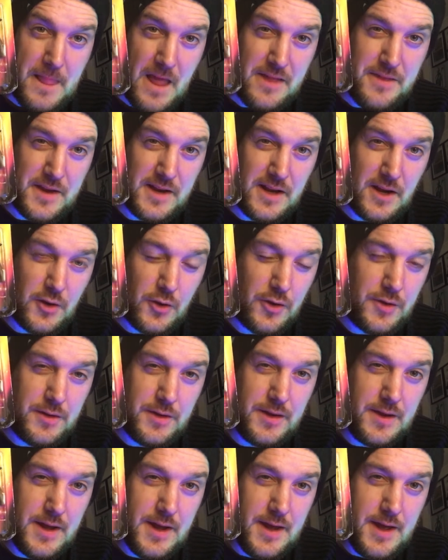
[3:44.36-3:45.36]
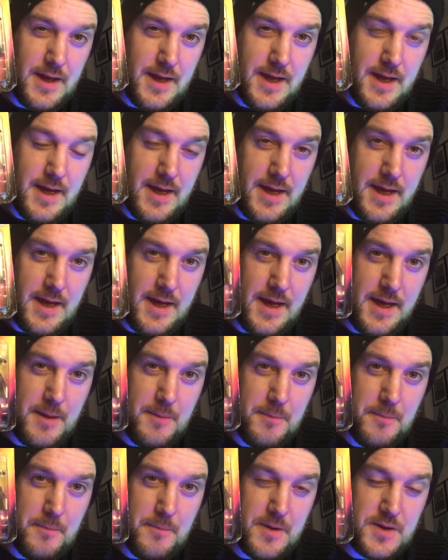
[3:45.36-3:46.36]
I think I got
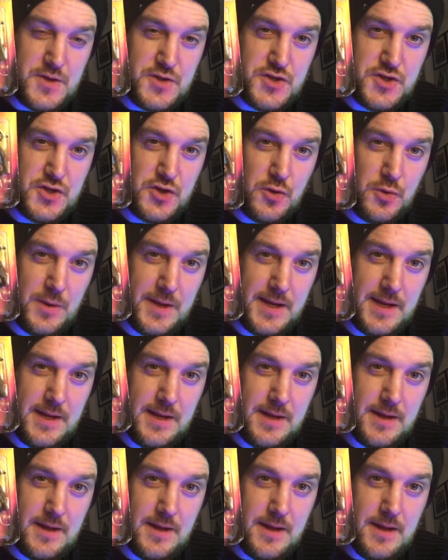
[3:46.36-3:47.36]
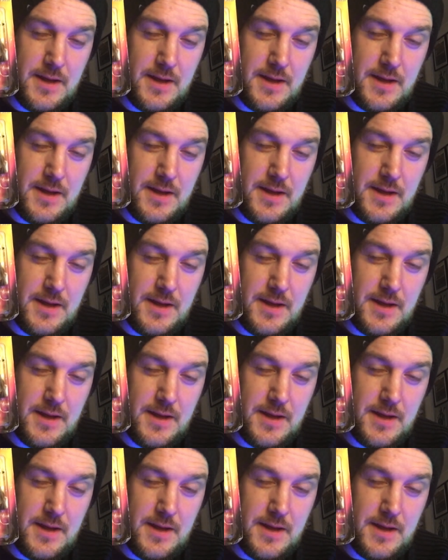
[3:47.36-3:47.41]
him, Chewie,